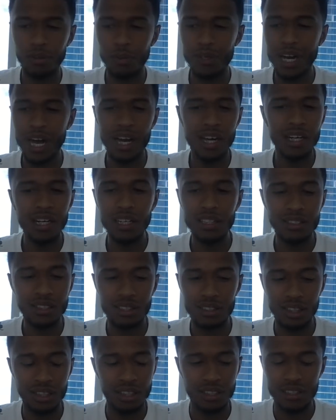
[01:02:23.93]
We're not gonna listen
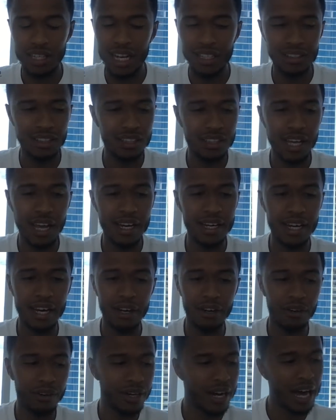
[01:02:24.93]
to this. Not today,
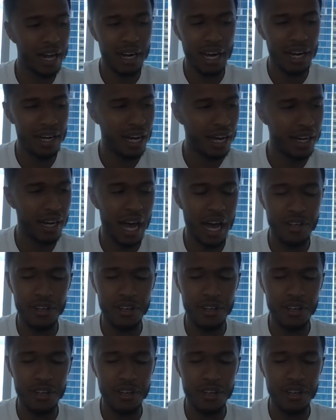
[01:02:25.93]
Nano. Nah.